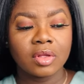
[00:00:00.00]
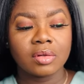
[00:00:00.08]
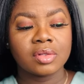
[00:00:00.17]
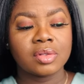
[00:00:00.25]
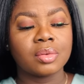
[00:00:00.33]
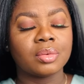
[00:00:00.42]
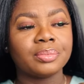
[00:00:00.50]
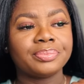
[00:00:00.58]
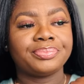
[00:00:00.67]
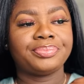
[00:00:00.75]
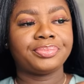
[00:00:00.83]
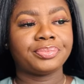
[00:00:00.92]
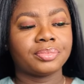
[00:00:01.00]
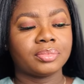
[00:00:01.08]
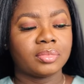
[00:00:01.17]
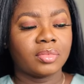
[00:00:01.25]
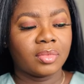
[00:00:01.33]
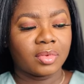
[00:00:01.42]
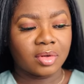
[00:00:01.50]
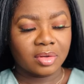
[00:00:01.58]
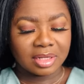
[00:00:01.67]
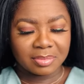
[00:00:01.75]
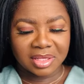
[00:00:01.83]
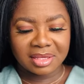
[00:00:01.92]
So
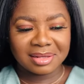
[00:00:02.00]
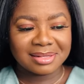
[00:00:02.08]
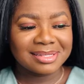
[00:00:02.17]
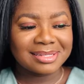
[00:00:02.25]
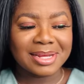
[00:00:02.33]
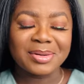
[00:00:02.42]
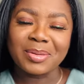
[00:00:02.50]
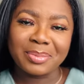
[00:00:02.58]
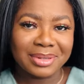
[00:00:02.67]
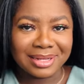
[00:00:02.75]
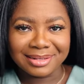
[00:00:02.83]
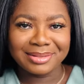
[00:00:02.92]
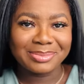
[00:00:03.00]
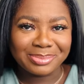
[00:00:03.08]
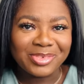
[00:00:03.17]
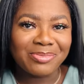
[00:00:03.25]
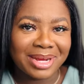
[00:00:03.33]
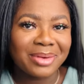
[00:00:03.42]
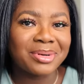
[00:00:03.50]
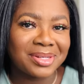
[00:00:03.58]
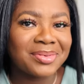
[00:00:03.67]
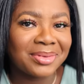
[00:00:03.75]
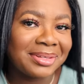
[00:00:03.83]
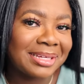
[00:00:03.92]
let me stand up and move backwards
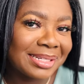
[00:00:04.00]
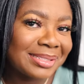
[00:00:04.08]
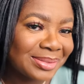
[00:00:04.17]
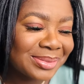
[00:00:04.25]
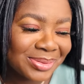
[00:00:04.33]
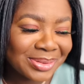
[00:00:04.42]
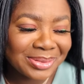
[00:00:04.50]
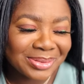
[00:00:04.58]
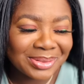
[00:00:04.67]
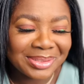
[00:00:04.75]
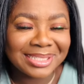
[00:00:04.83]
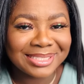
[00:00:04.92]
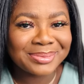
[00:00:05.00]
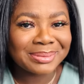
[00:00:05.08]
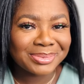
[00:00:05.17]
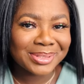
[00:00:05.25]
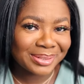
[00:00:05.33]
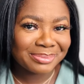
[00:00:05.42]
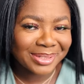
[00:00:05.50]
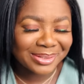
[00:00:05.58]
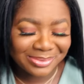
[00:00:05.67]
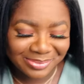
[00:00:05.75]
for you guys so you can see what I'm talking about.